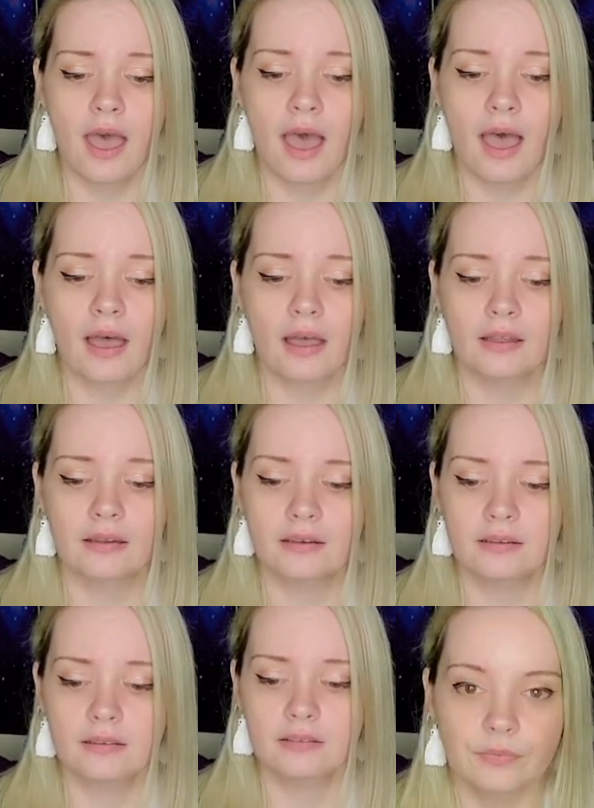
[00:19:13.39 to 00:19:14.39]
and
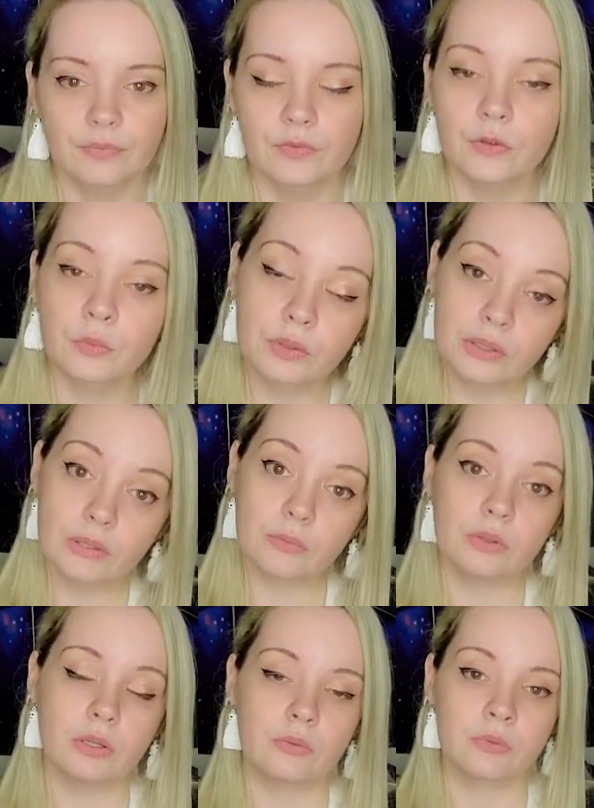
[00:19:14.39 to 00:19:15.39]
you really,
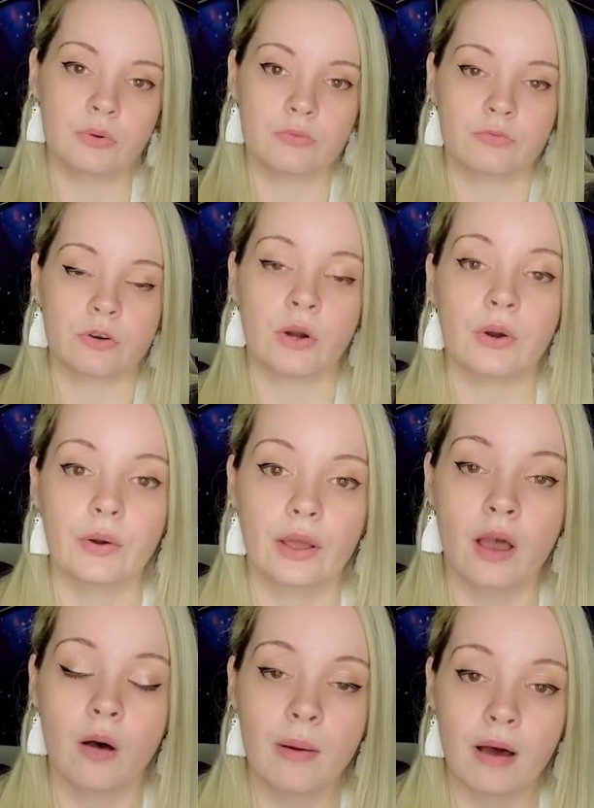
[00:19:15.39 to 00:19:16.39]
really root for her to
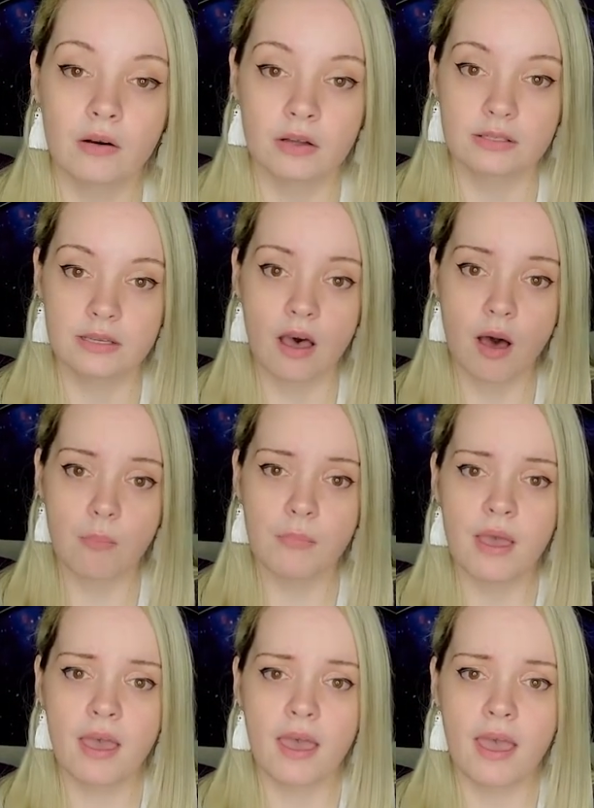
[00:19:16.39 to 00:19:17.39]
come out on top,
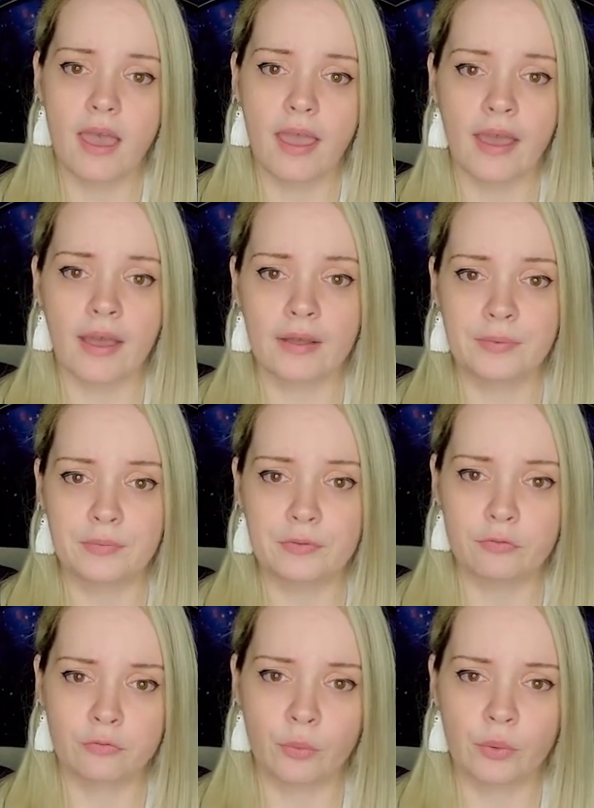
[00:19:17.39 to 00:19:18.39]
and
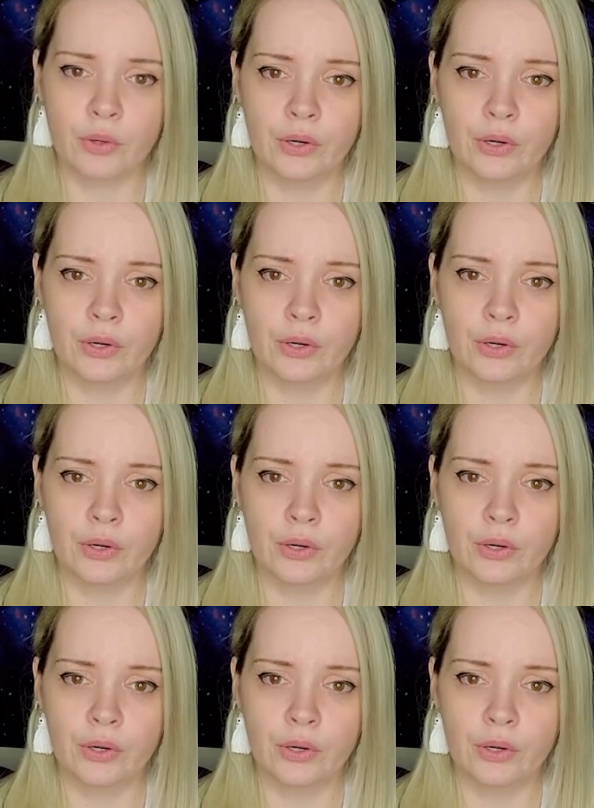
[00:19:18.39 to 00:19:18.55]
for